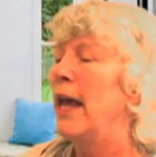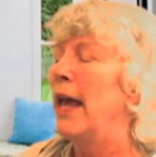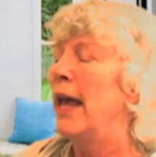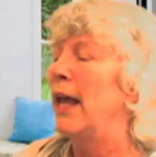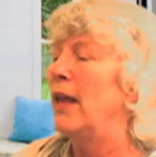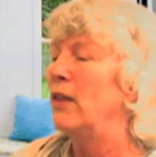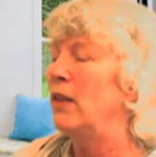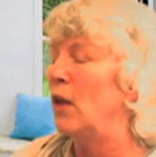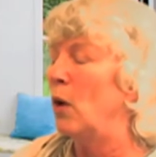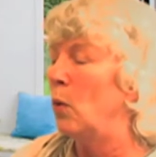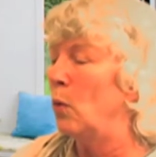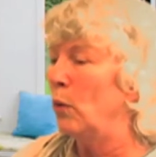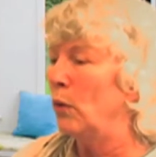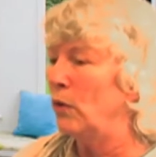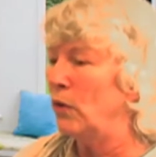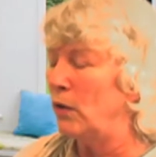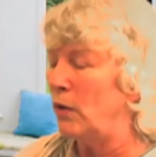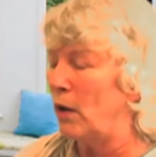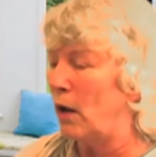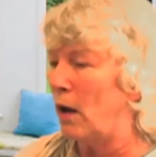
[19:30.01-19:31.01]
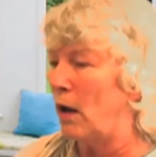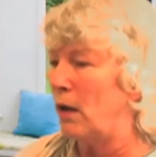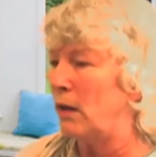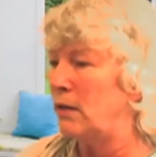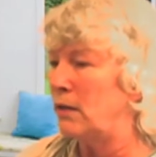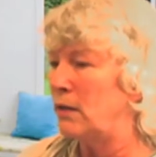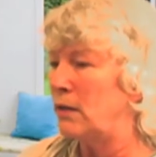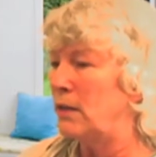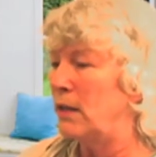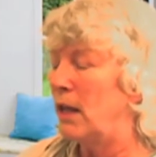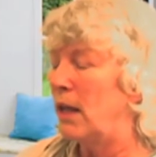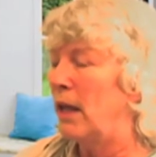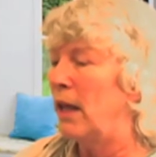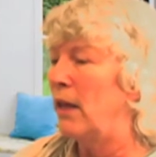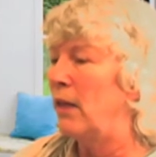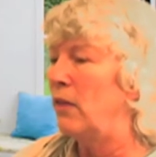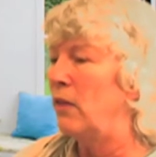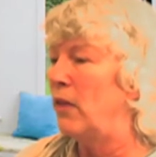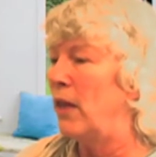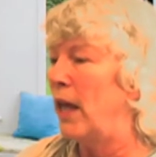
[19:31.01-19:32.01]
And the Orthodox,
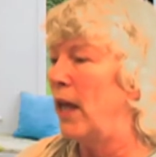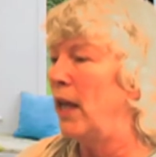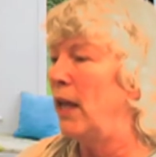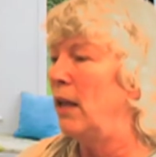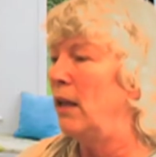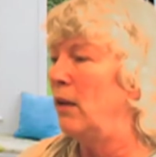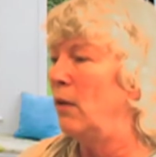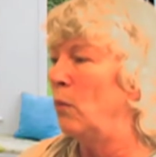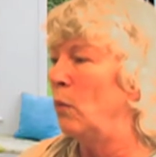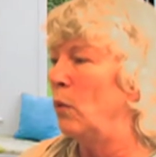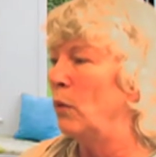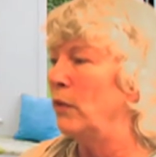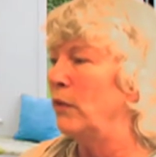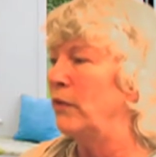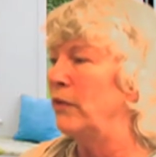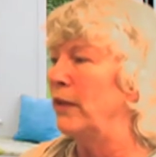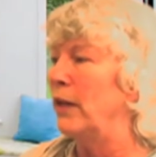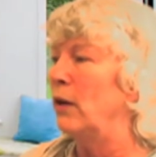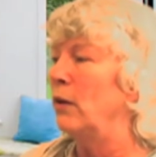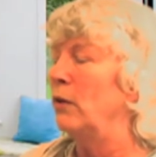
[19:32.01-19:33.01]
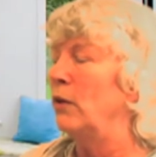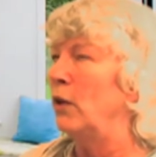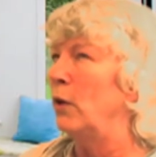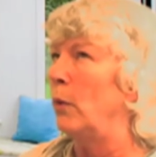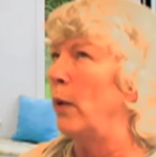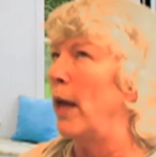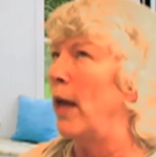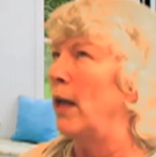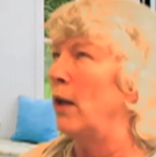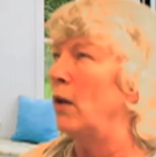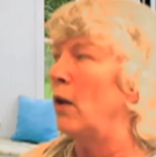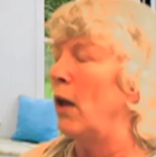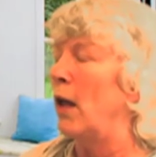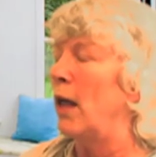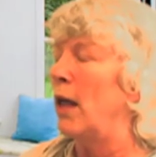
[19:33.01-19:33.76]
they will sell you at